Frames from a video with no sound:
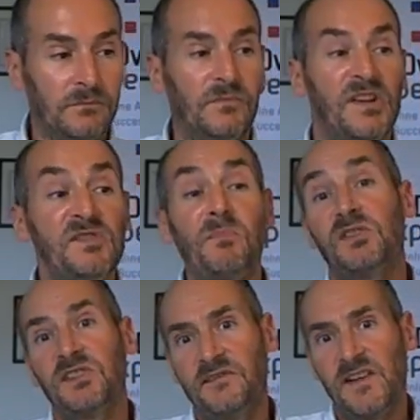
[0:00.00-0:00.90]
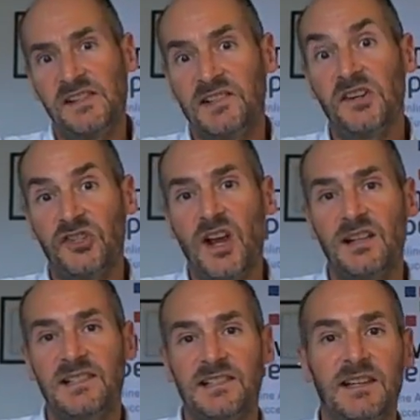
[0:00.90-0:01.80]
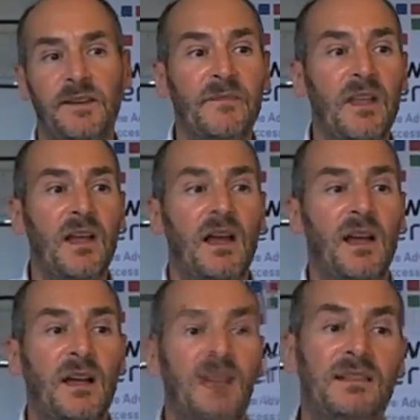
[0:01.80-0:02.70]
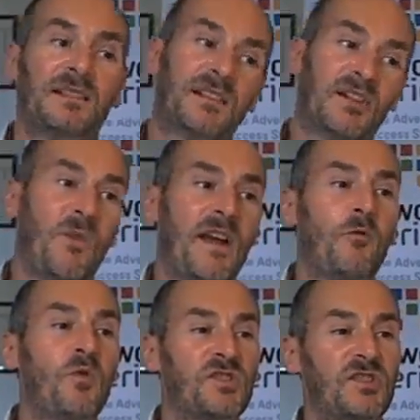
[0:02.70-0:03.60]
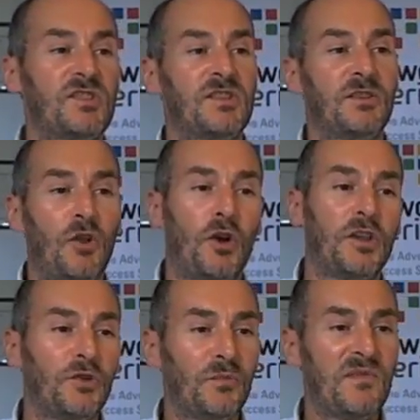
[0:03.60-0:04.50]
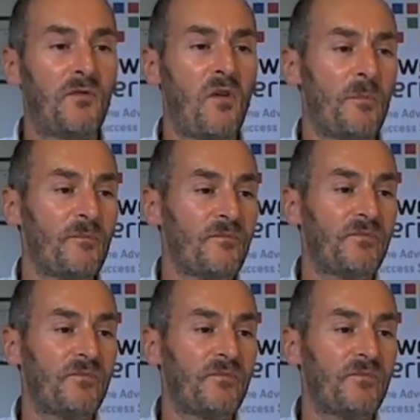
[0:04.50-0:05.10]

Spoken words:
responsive search ads. The one I was talking to you before.